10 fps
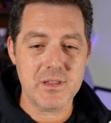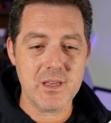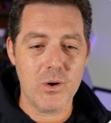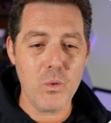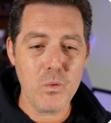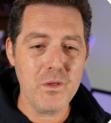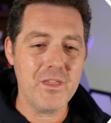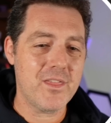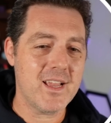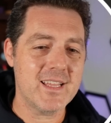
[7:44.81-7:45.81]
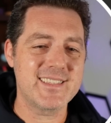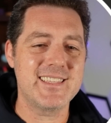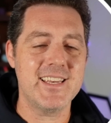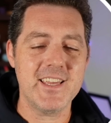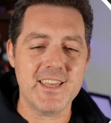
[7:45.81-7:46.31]
The only thing it
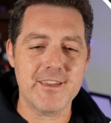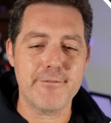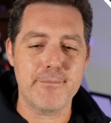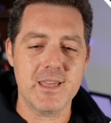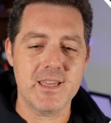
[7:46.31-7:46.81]
didn't give me